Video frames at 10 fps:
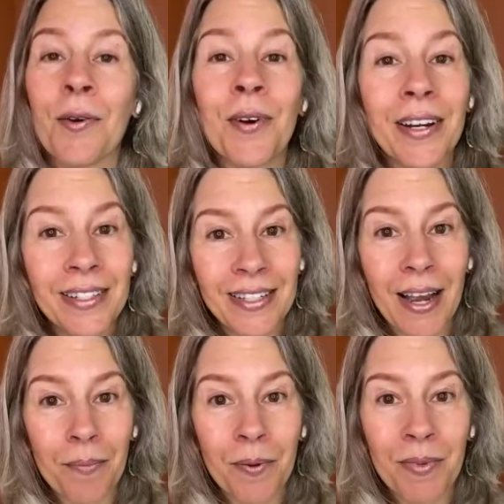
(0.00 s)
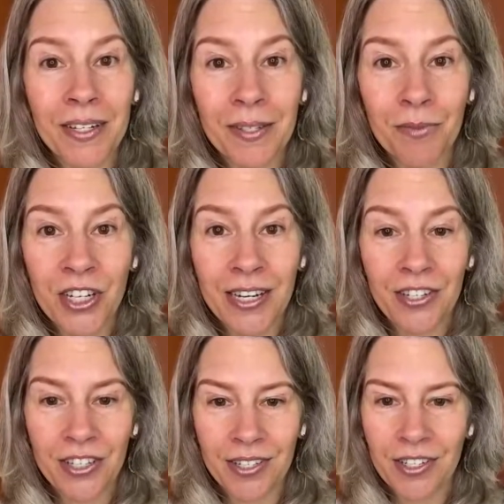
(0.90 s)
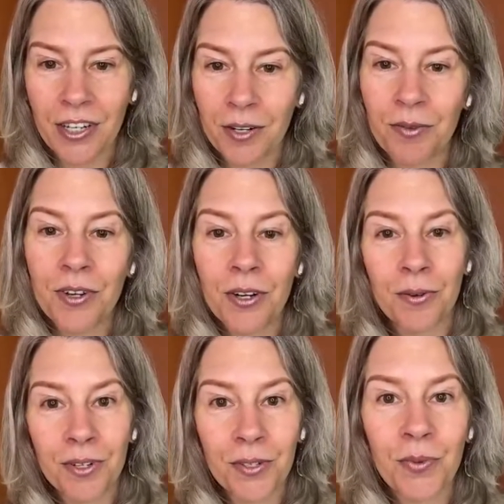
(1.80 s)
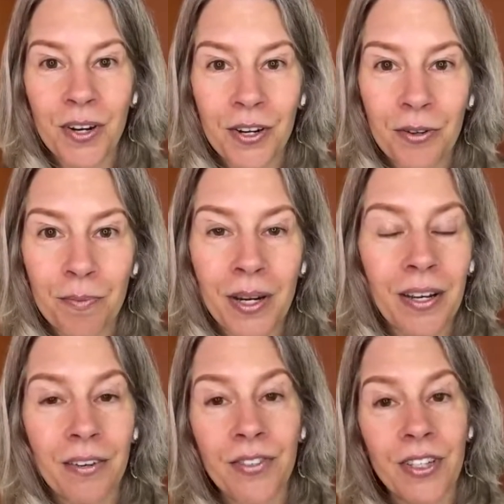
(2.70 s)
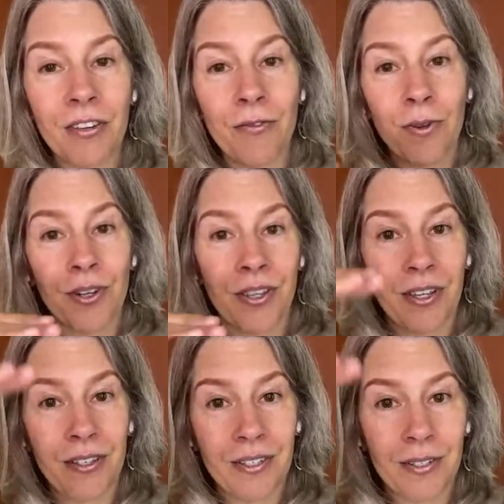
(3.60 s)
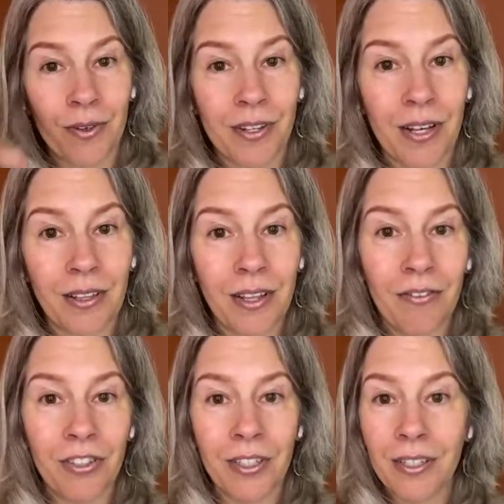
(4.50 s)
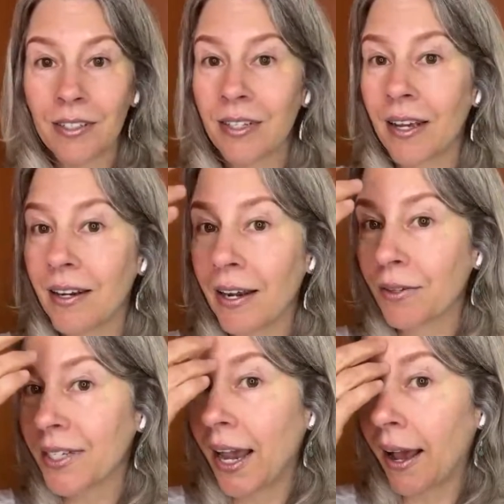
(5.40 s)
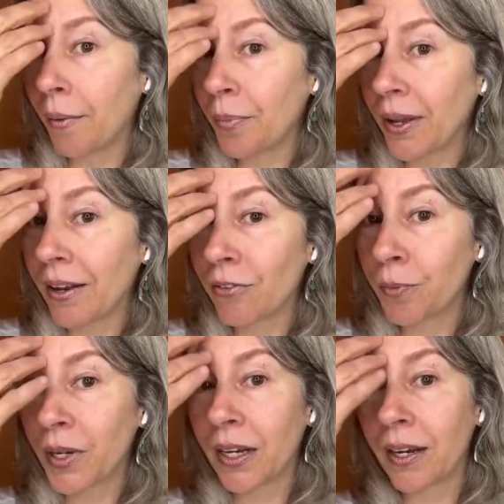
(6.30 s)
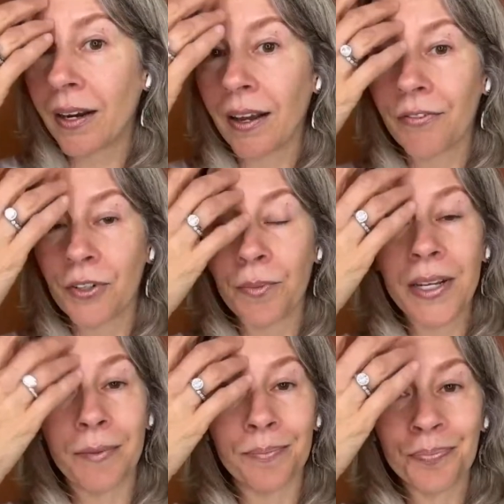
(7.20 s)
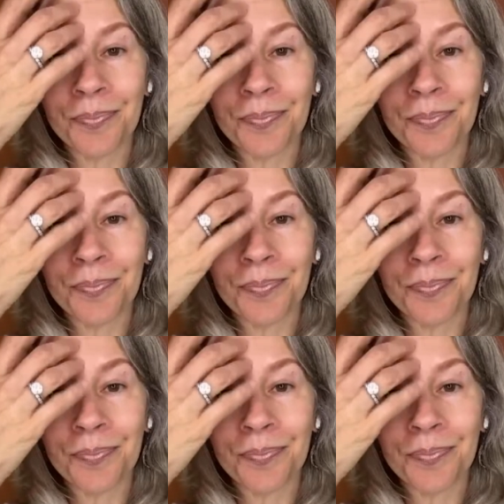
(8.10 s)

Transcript: We're going to tap and make some changes. So notice where your bucket of self-worth is, where that level is, and now tap and repeat after me.